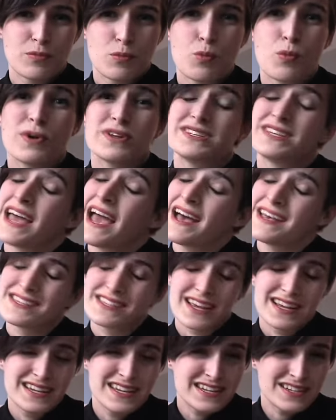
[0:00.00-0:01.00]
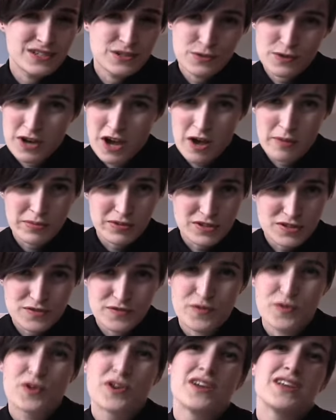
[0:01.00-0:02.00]
what task I needed to accomplish
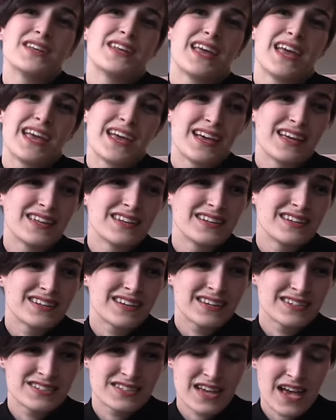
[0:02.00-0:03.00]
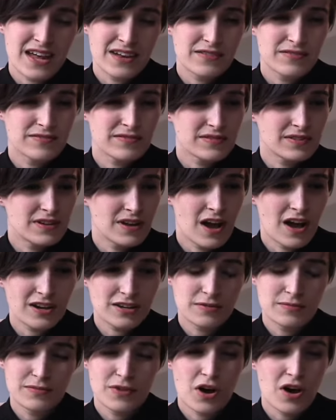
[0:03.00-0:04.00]
for it and just kind of knocked
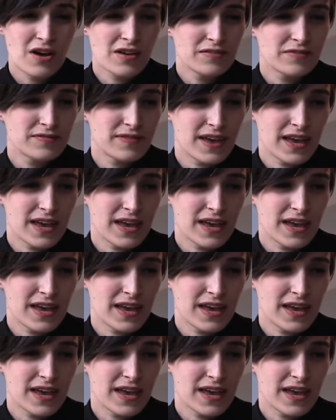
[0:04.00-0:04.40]
them off.